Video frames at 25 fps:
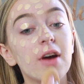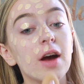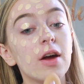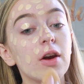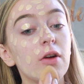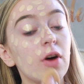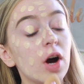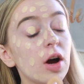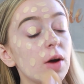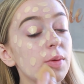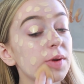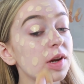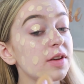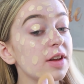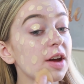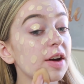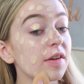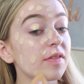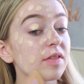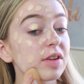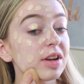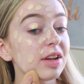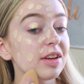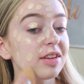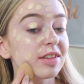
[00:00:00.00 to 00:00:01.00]
and I would
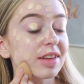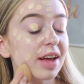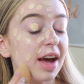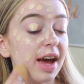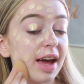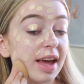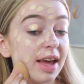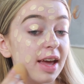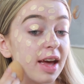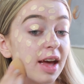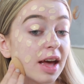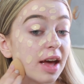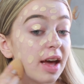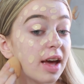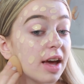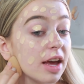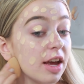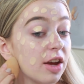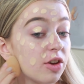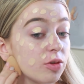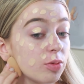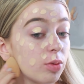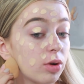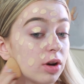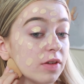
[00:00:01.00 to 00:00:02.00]
definitely say
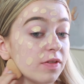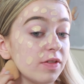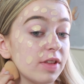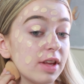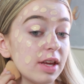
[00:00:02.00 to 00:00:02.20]
it's one of